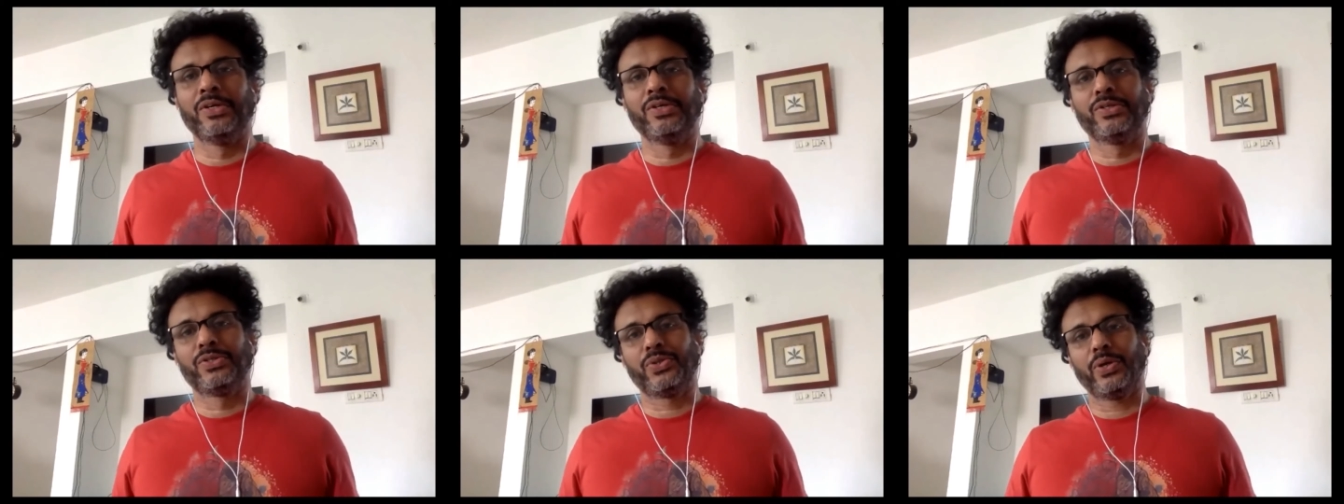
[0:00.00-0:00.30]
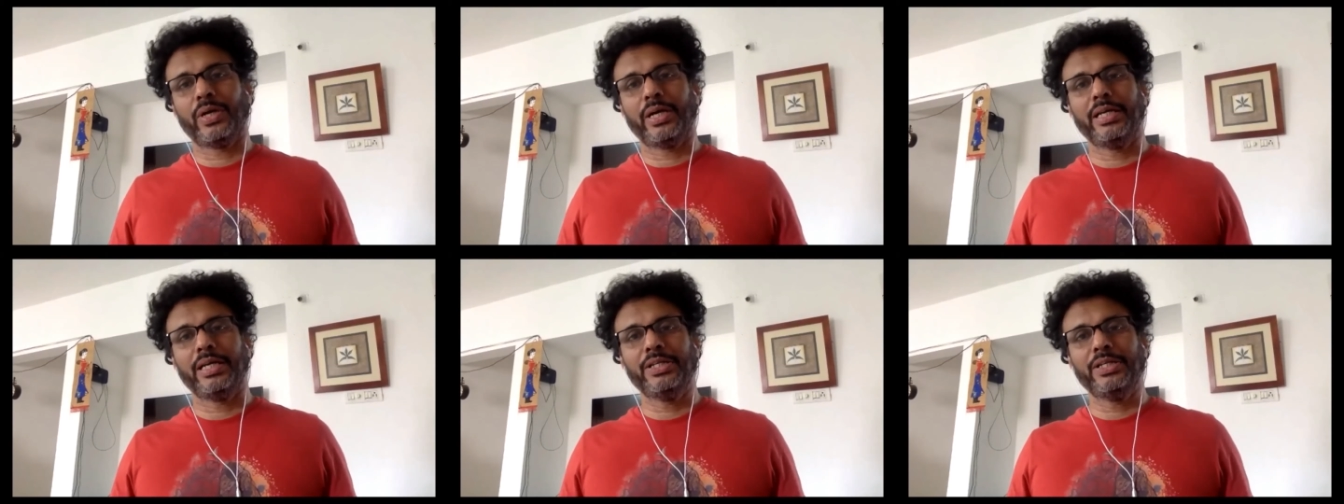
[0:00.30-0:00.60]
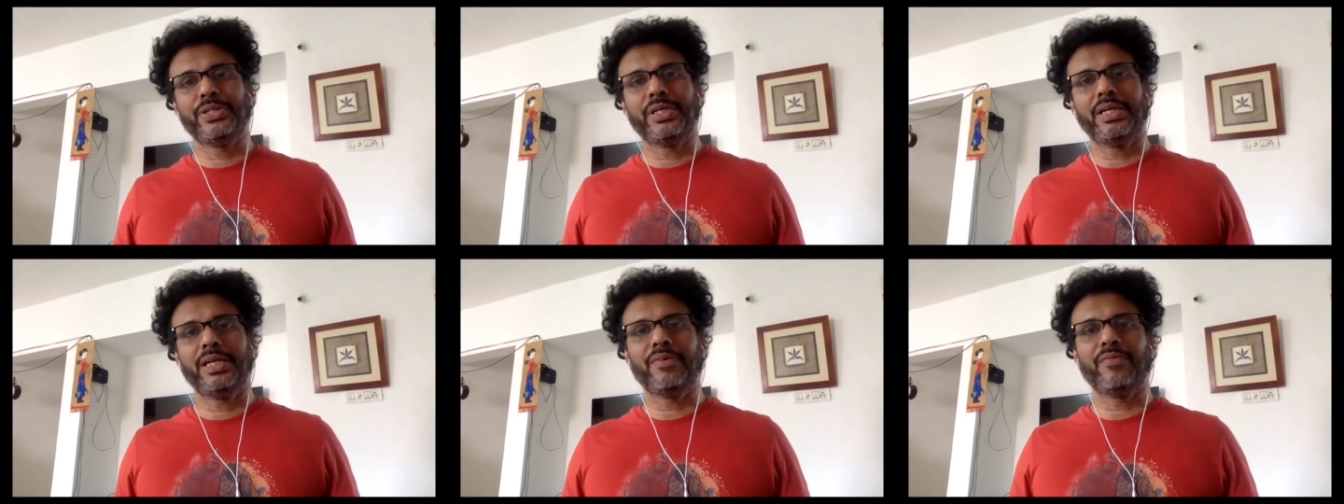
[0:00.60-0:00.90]
So
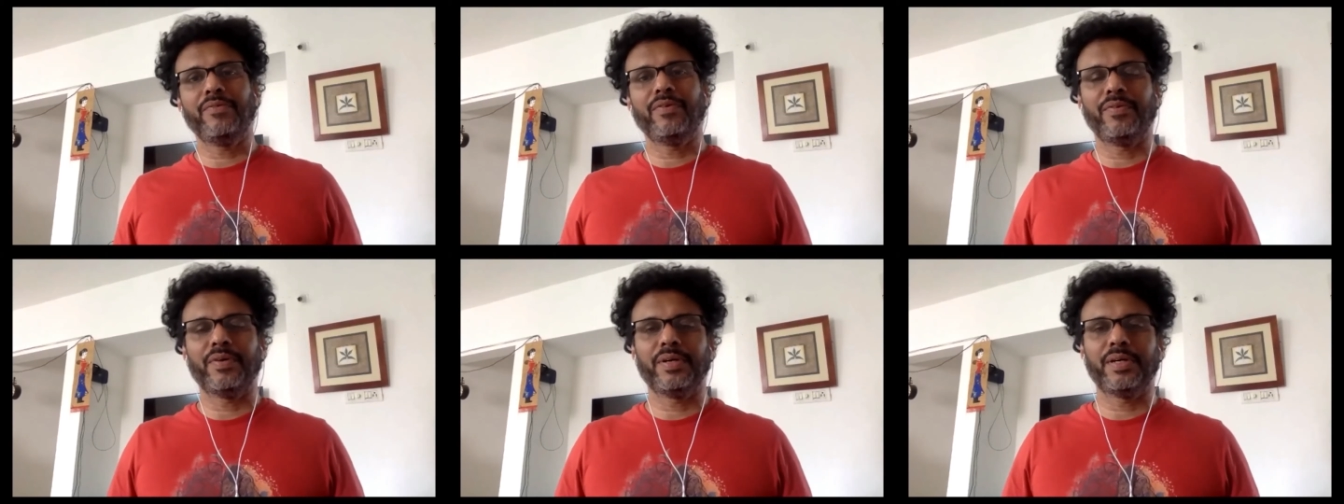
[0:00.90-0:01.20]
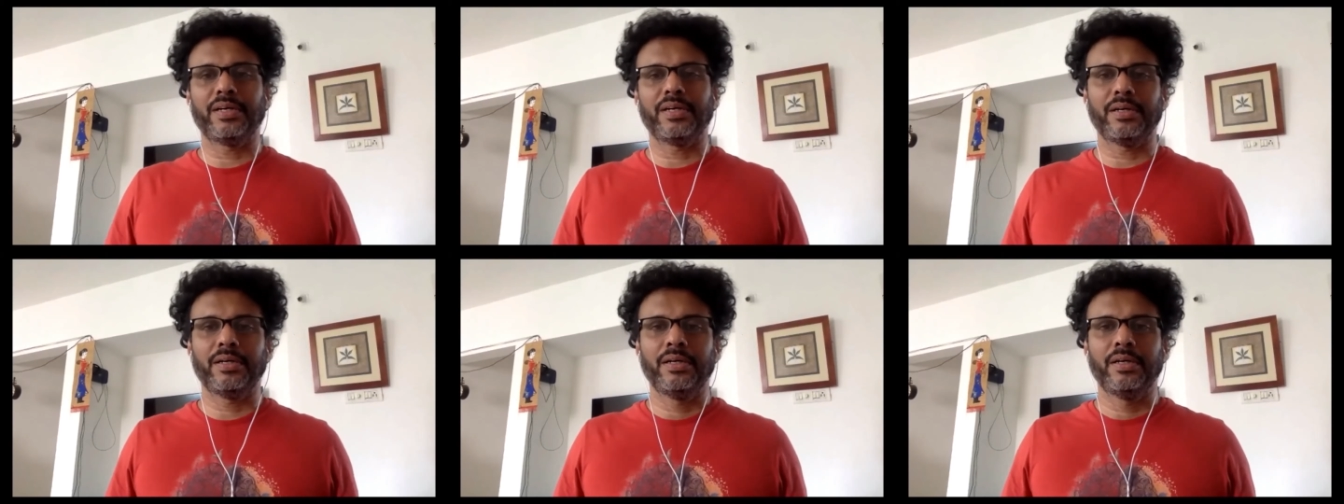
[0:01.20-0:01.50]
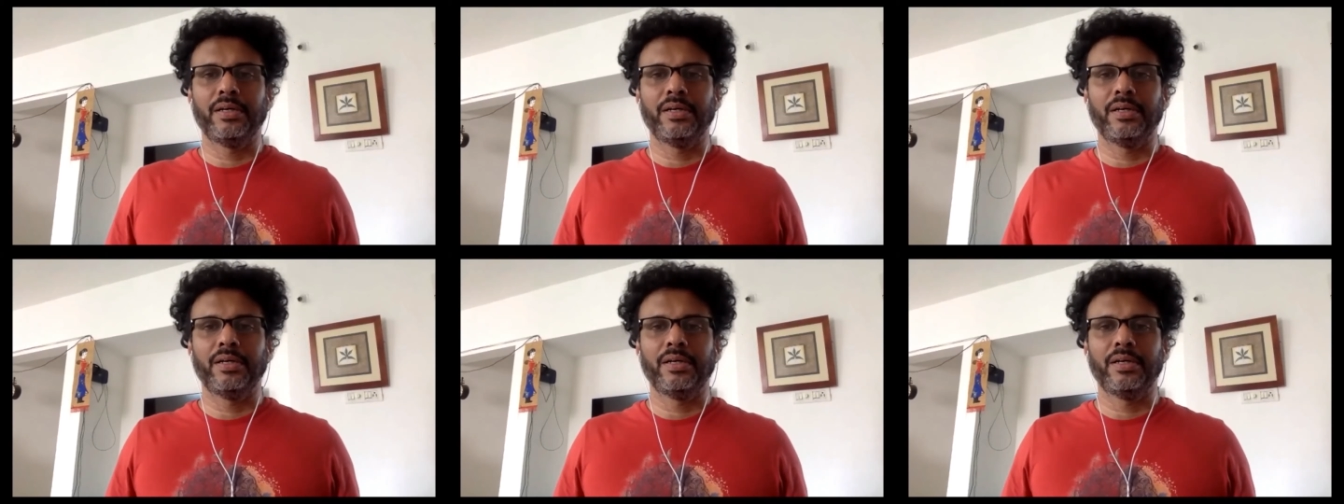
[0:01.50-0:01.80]
initially we were
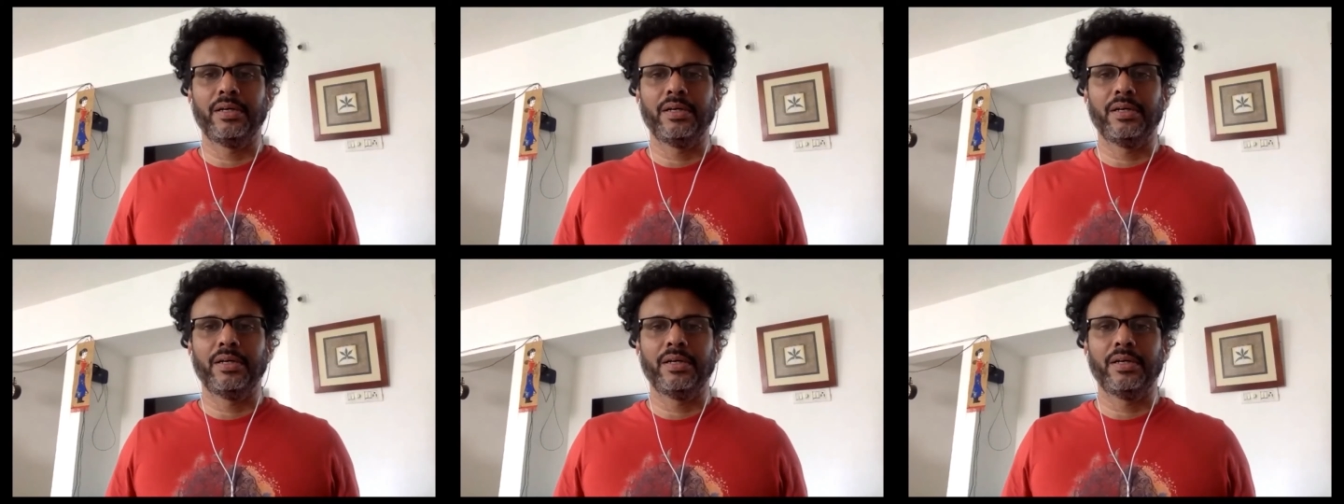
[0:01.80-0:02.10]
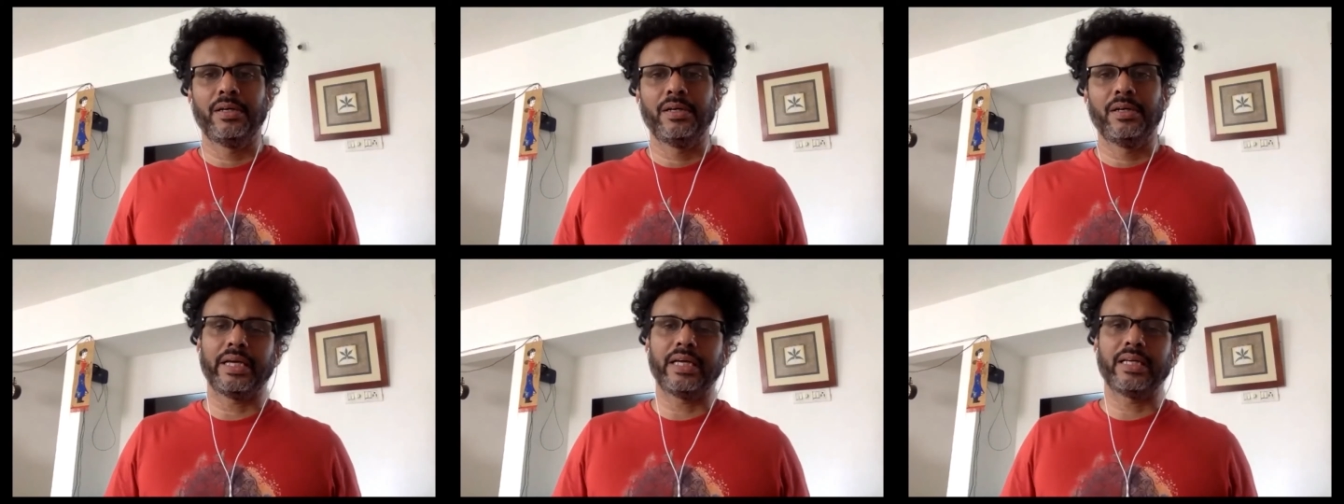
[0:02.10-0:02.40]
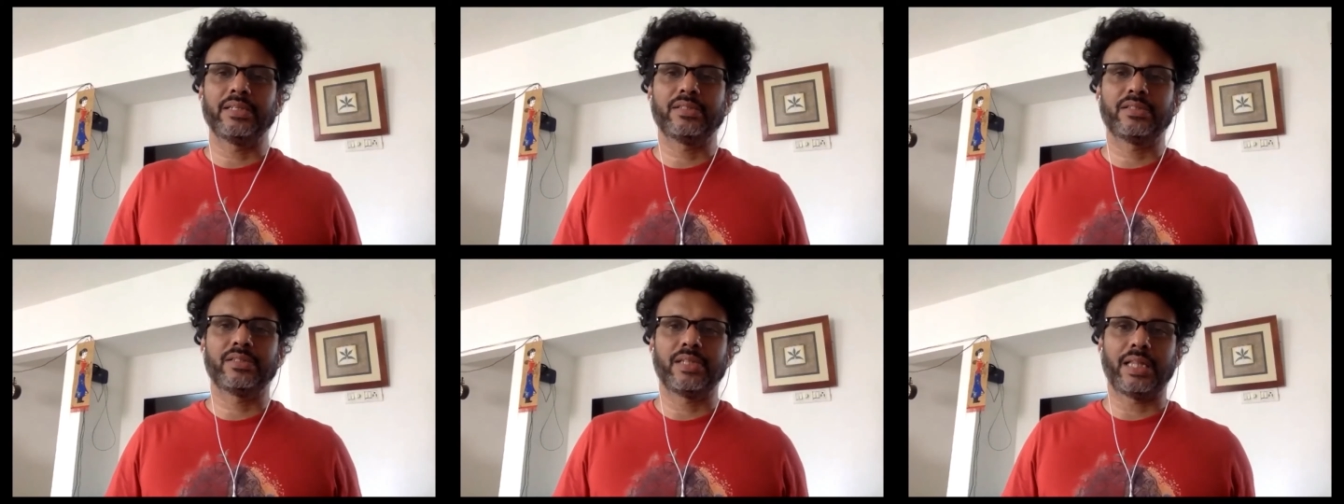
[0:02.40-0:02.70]
doing
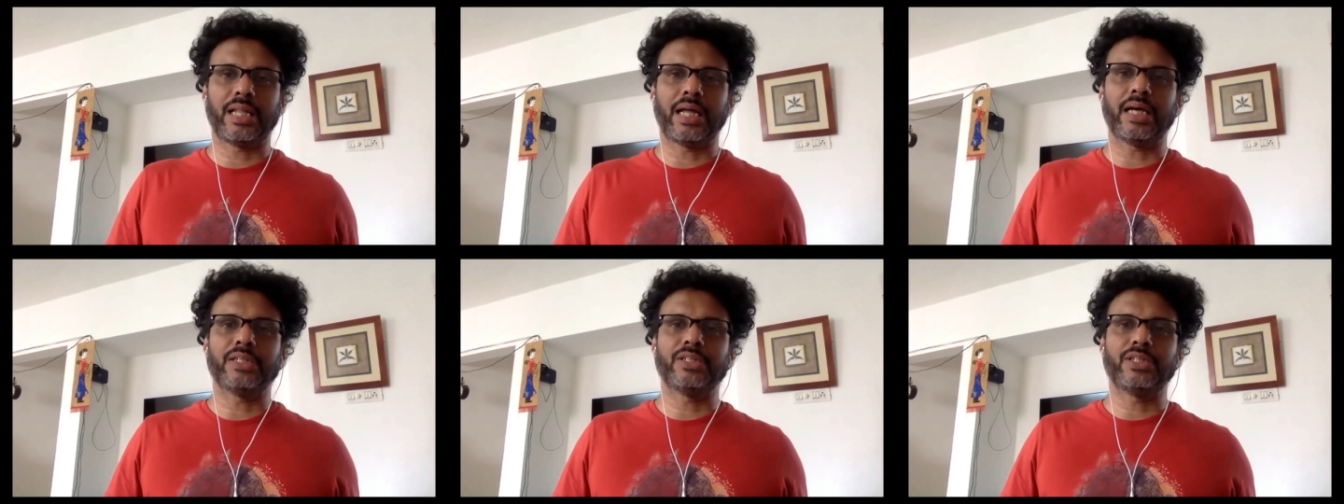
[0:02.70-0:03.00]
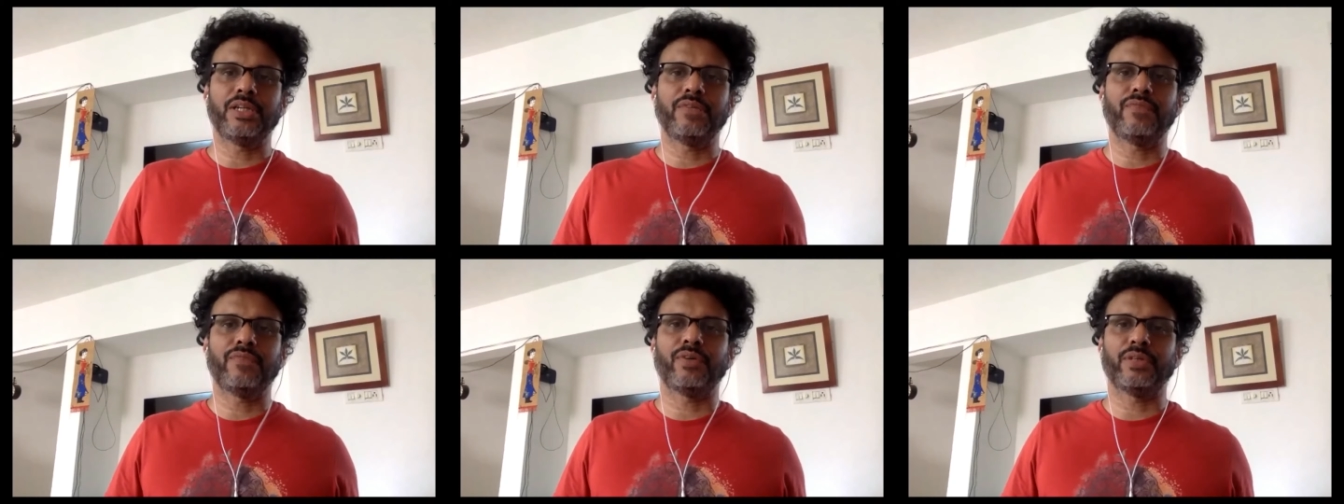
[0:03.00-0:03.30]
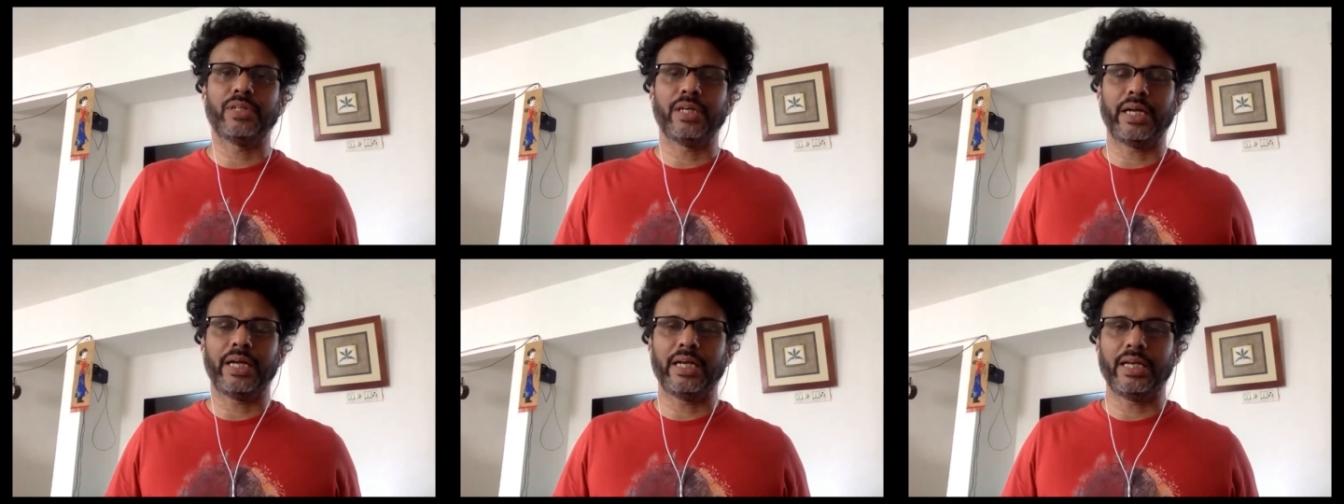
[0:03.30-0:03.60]
things largely for
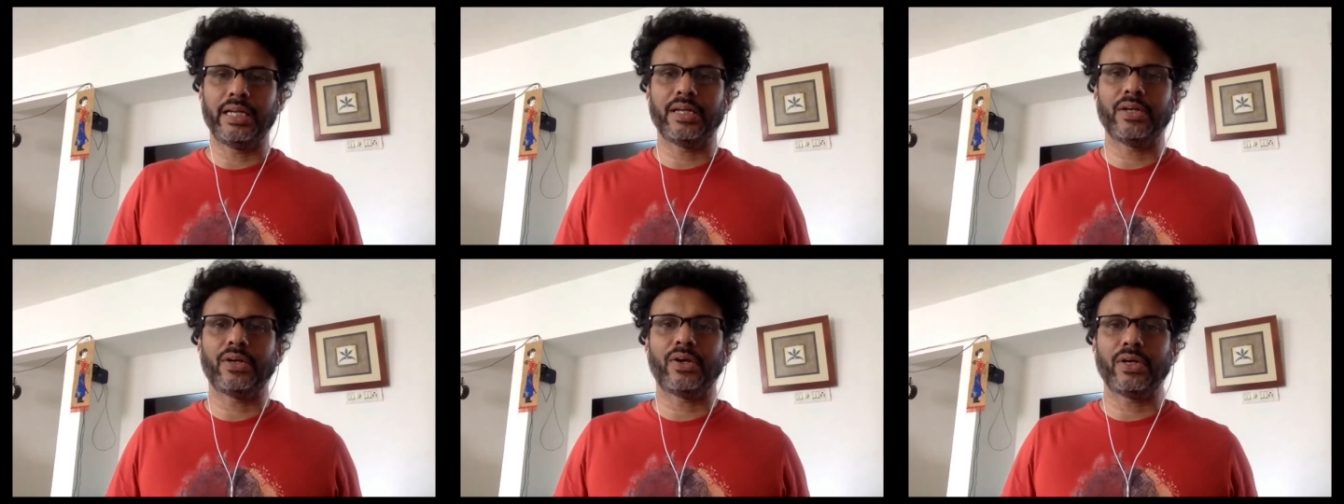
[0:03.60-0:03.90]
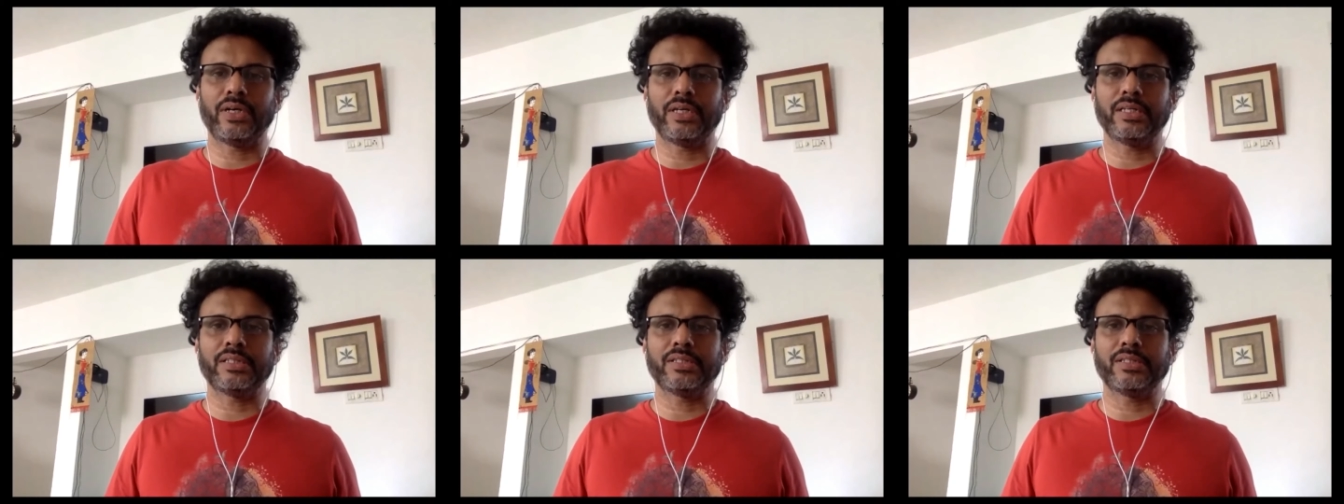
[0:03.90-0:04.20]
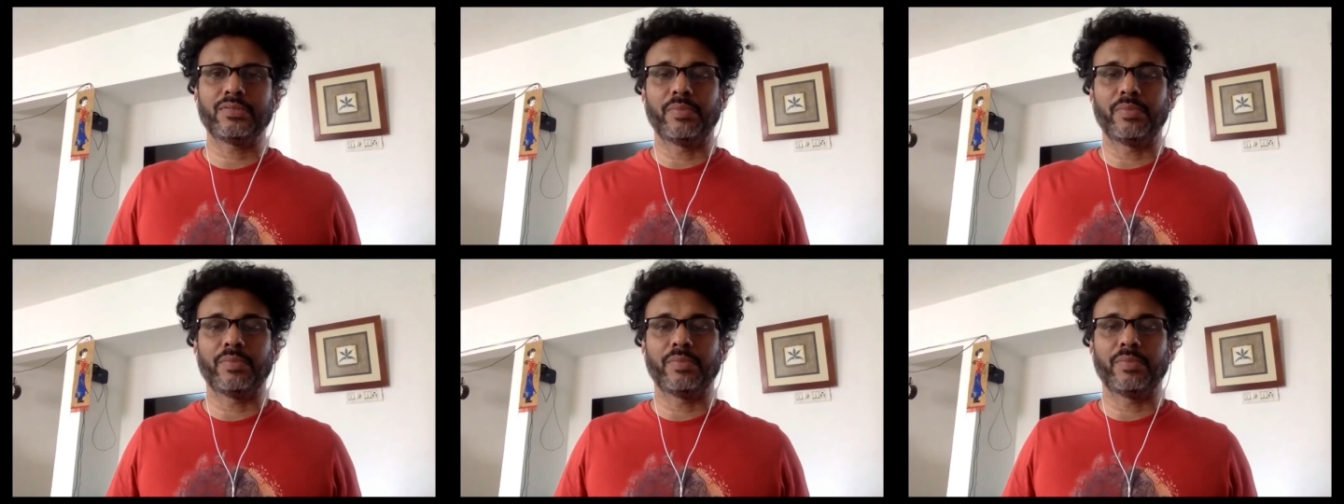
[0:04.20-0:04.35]
the Indian audience,